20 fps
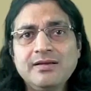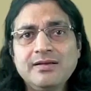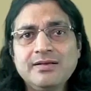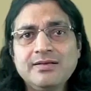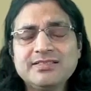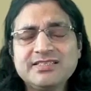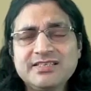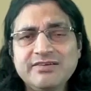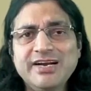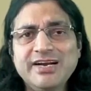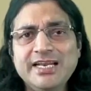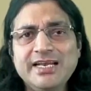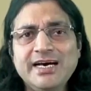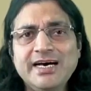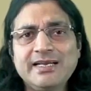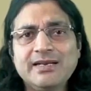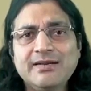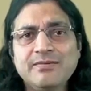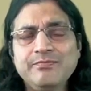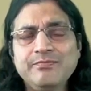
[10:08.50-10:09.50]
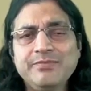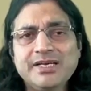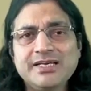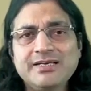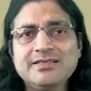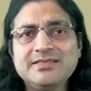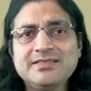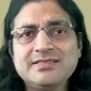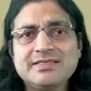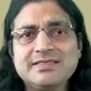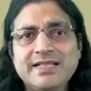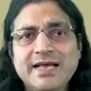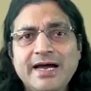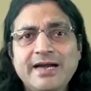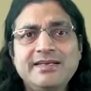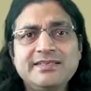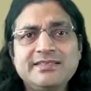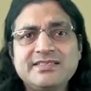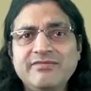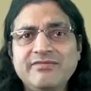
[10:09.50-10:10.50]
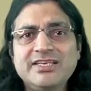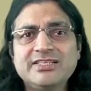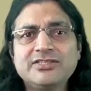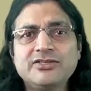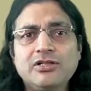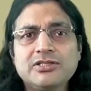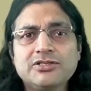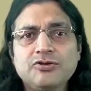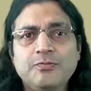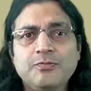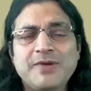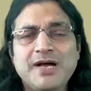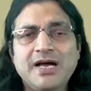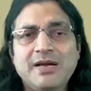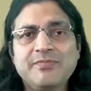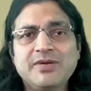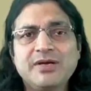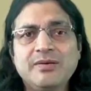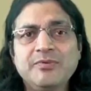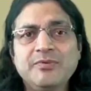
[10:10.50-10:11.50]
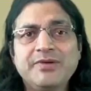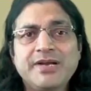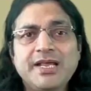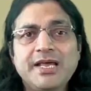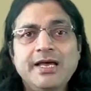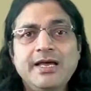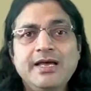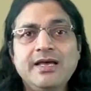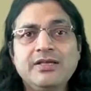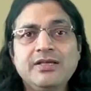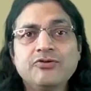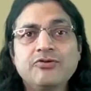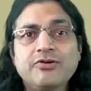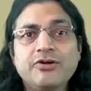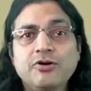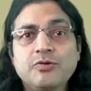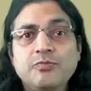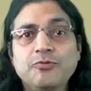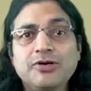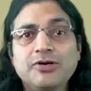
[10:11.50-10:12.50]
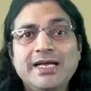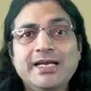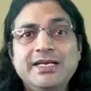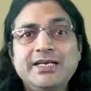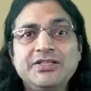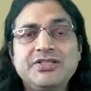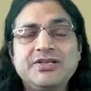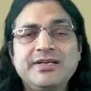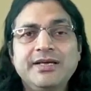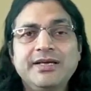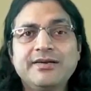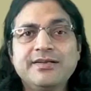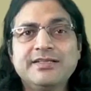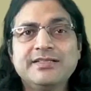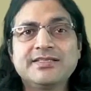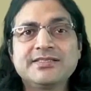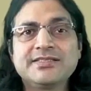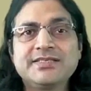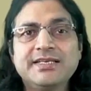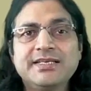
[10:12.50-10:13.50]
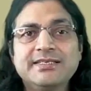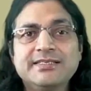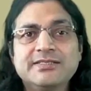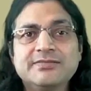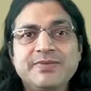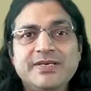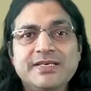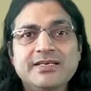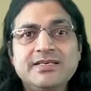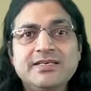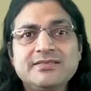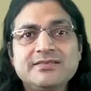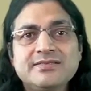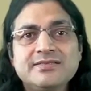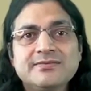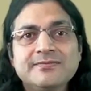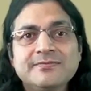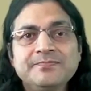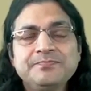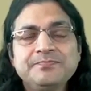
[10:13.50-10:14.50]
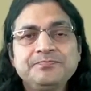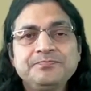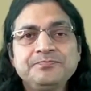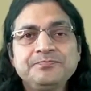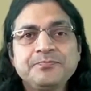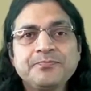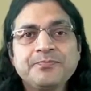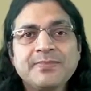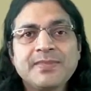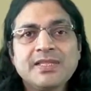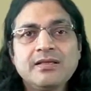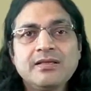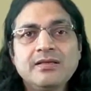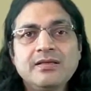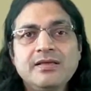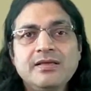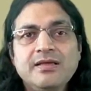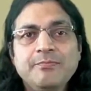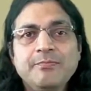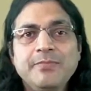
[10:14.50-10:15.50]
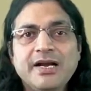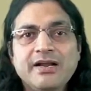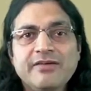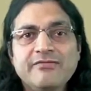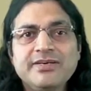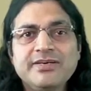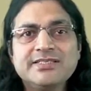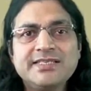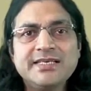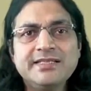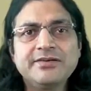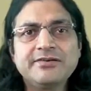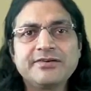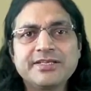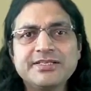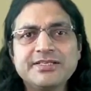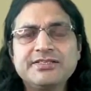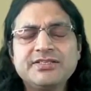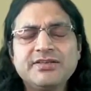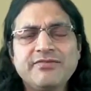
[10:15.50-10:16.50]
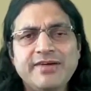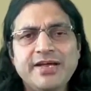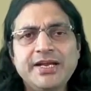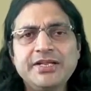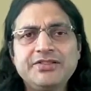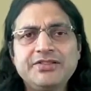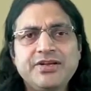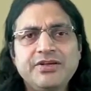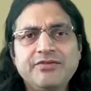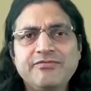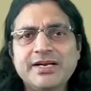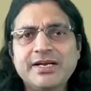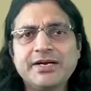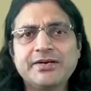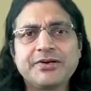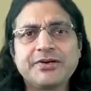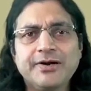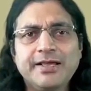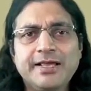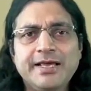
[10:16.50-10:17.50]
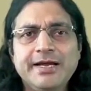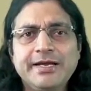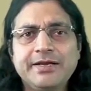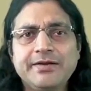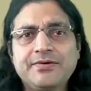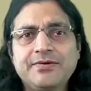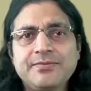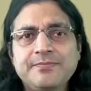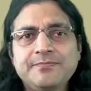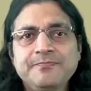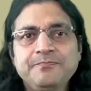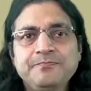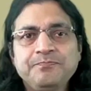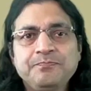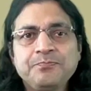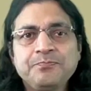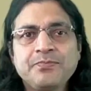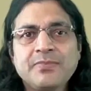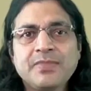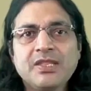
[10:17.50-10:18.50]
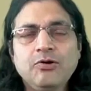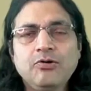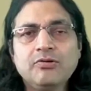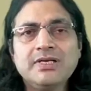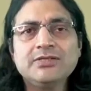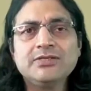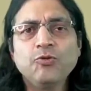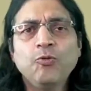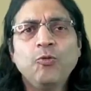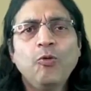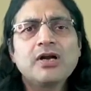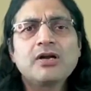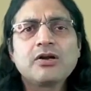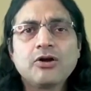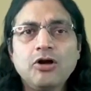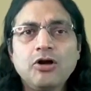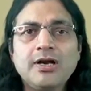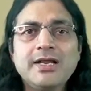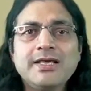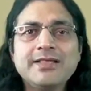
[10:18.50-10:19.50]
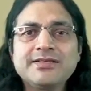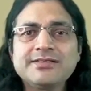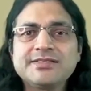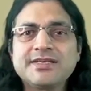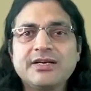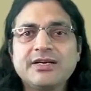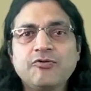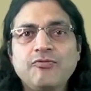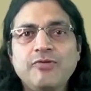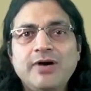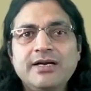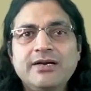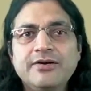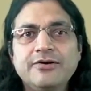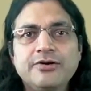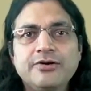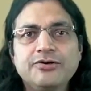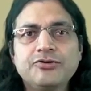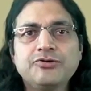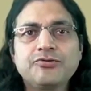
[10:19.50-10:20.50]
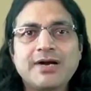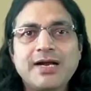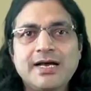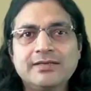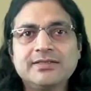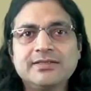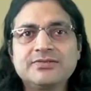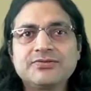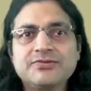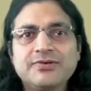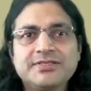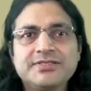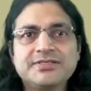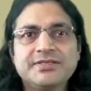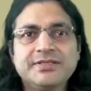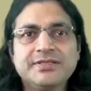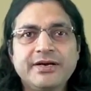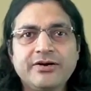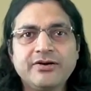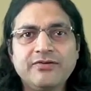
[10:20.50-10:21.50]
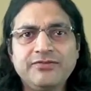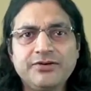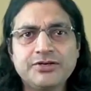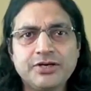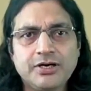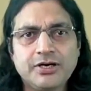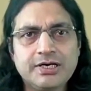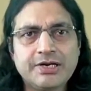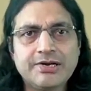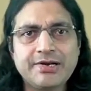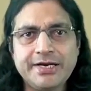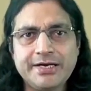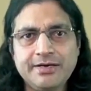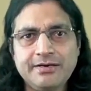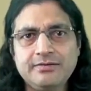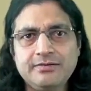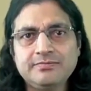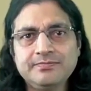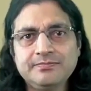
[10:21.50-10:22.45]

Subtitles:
79, because 97 is also a prime number. But hey, you cannot put 83 here in this series, because by reversing the digits of 83, you will get 38. Okay, so what knowledge is required in order to crack this question? That of a third grader.